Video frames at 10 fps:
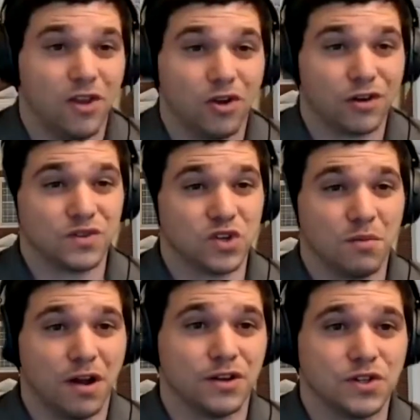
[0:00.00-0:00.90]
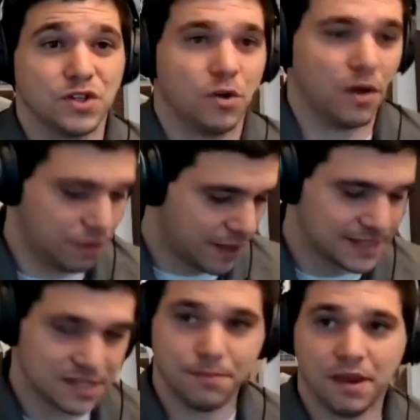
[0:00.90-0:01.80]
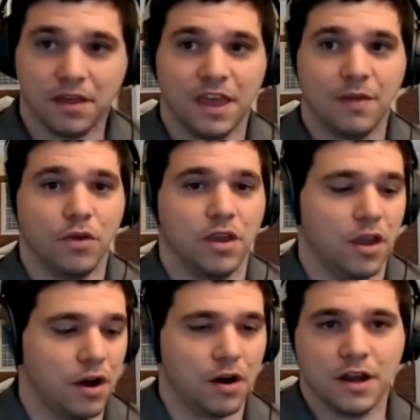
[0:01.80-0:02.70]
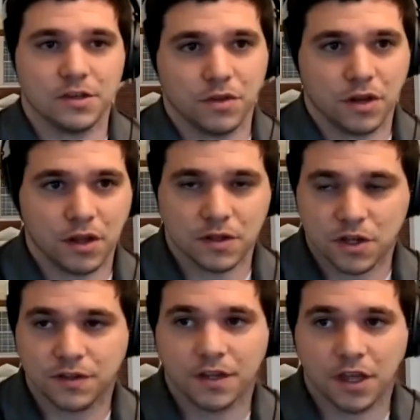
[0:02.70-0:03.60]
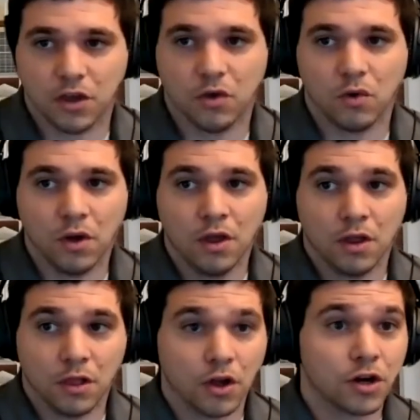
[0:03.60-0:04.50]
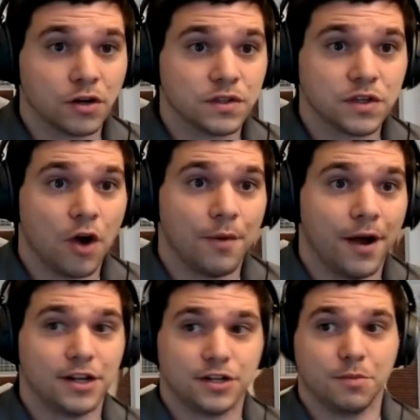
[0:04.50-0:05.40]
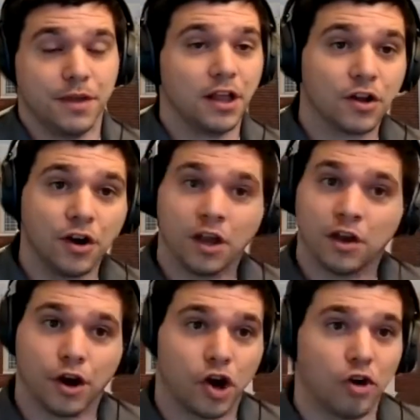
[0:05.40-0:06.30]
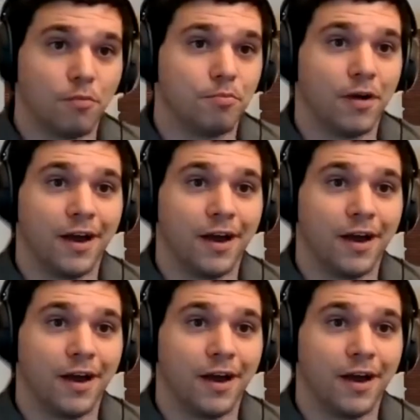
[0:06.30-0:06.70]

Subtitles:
learn so much too. I think that's a big theme we hear is within consulting, you learn so much. It's a big learning curve, but